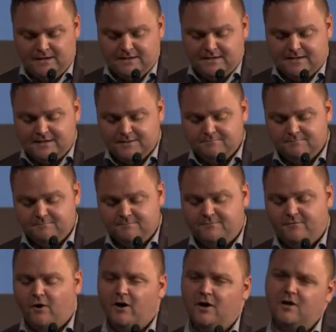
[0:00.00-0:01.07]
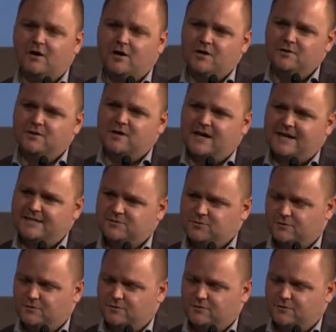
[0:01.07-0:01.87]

For all other kinds,